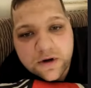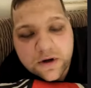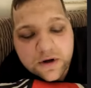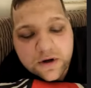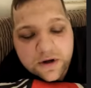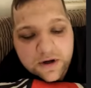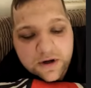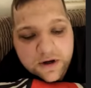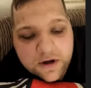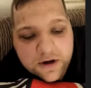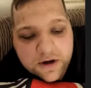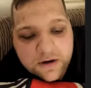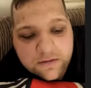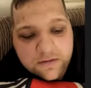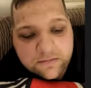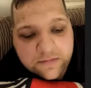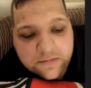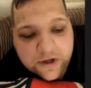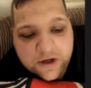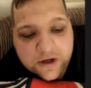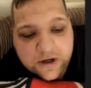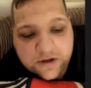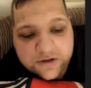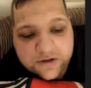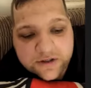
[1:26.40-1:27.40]
Um,
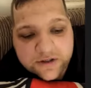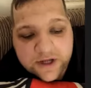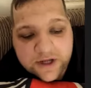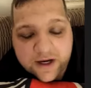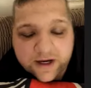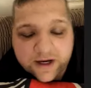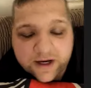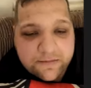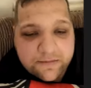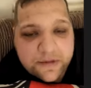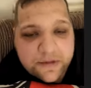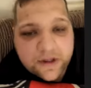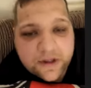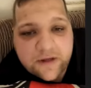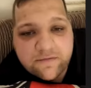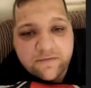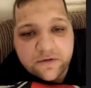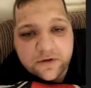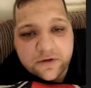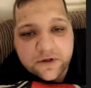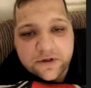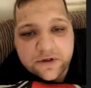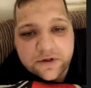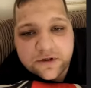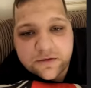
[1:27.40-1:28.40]
because that can be
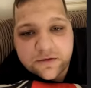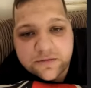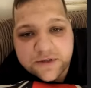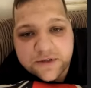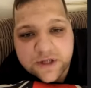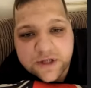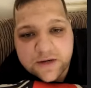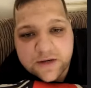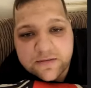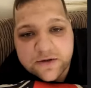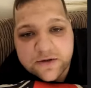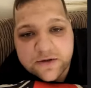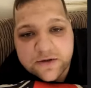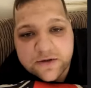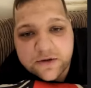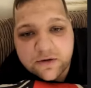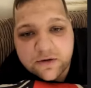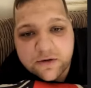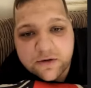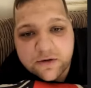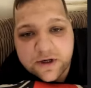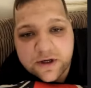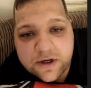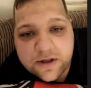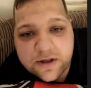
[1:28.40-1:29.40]
levelled at some teams who are
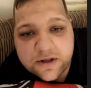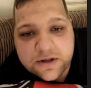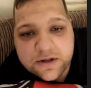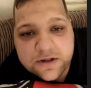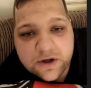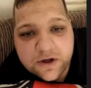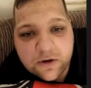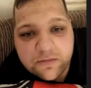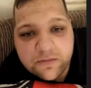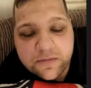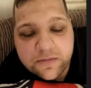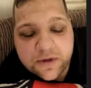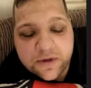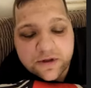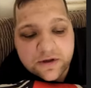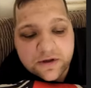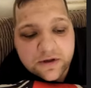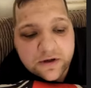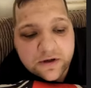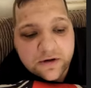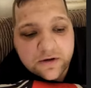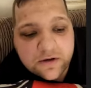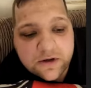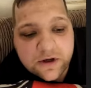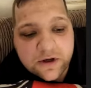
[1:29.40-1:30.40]
near the top. That you
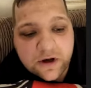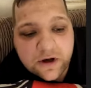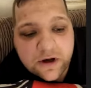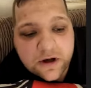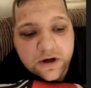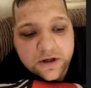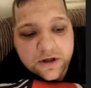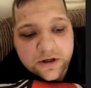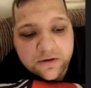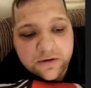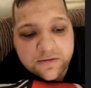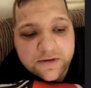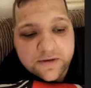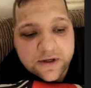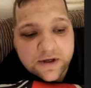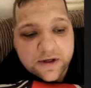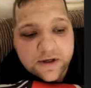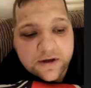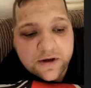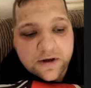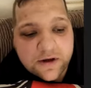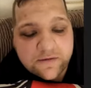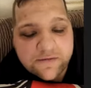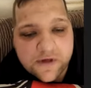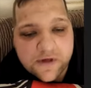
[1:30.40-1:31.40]
know, you argue
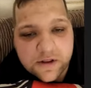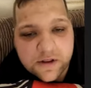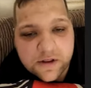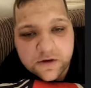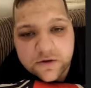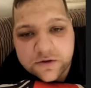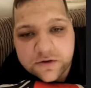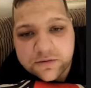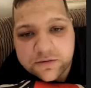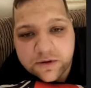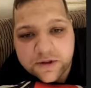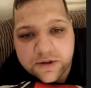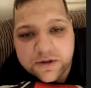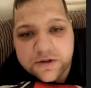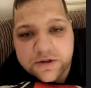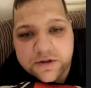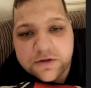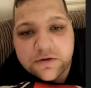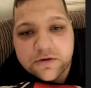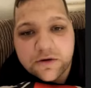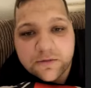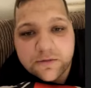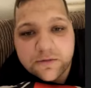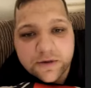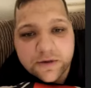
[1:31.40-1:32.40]
that if they lose one or
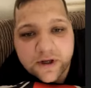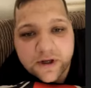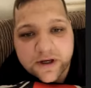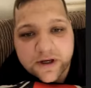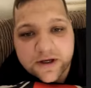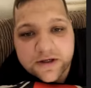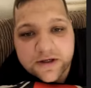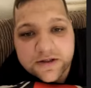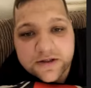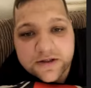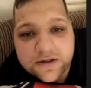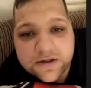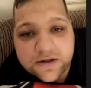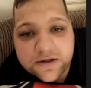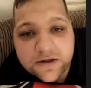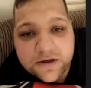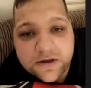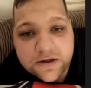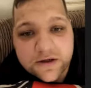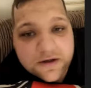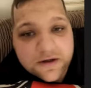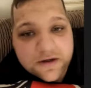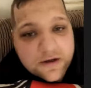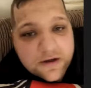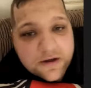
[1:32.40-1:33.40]
two good players,
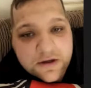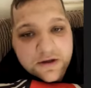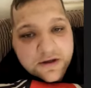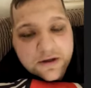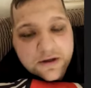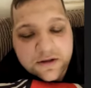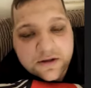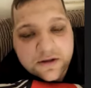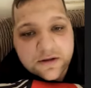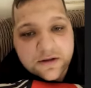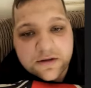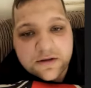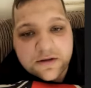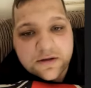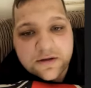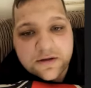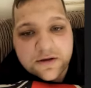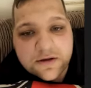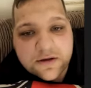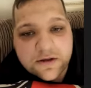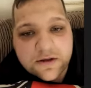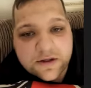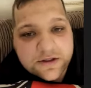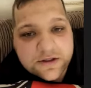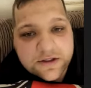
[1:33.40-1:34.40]

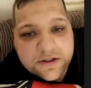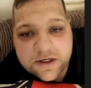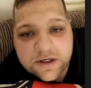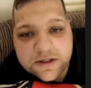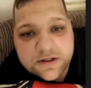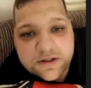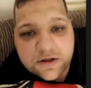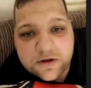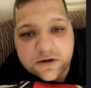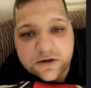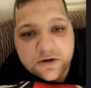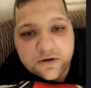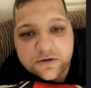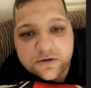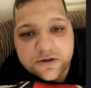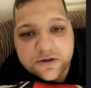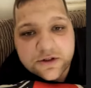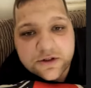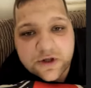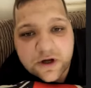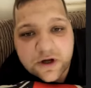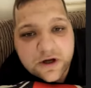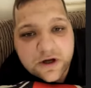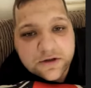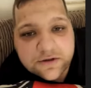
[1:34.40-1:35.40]
the, the season could
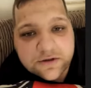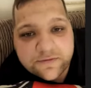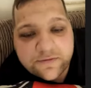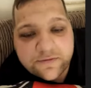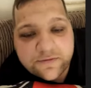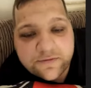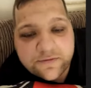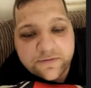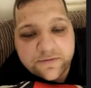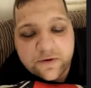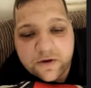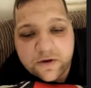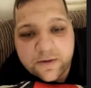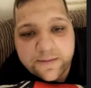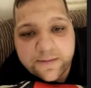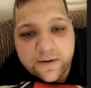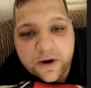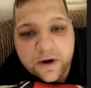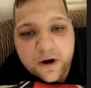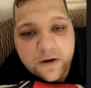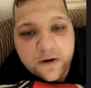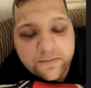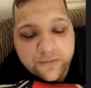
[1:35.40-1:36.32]
start to fall apart.